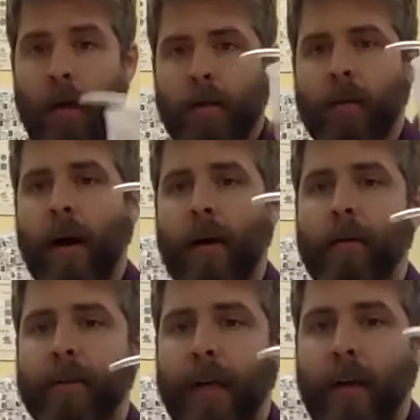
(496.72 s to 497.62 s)
So I'm
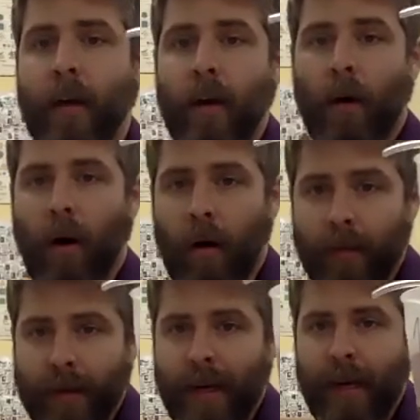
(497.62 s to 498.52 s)
going to take all
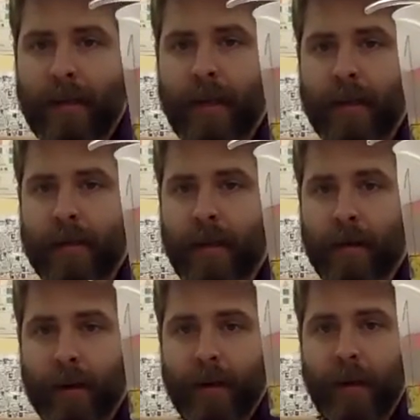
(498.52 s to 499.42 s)
the contents that
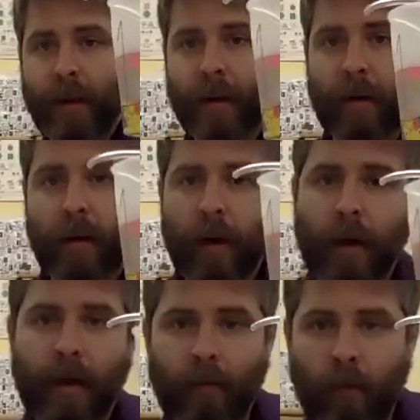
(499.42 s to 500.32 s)
are in here
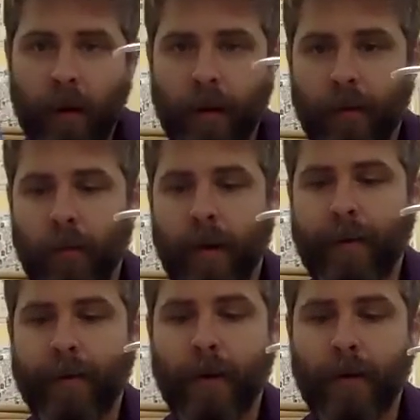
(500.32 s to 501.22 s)
and run it through my
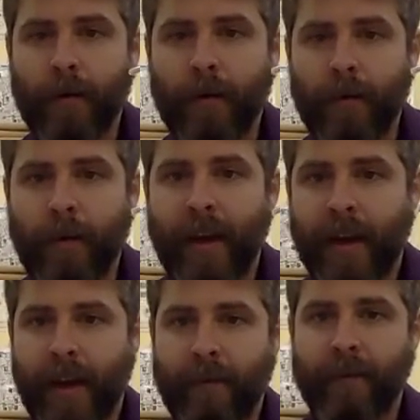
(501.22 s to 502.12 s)
funnel
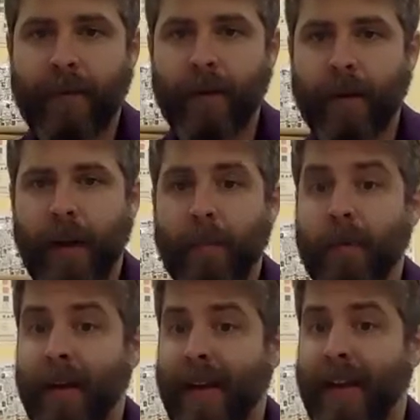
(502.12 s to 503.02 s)
and fill it up
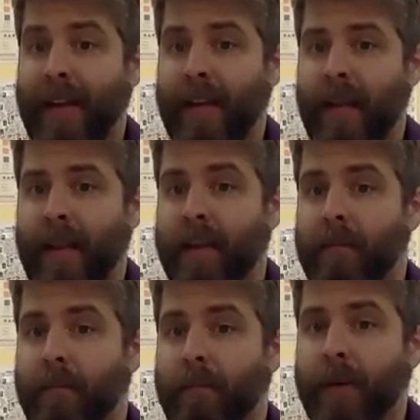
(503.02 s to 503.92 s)
in this
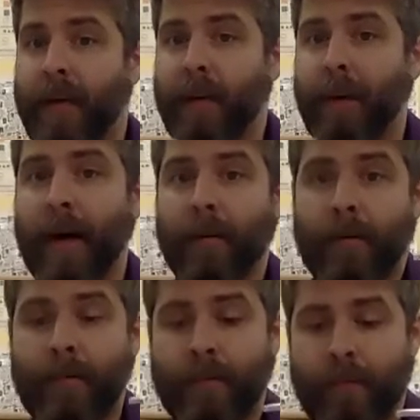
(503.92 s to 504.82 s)
big bottle.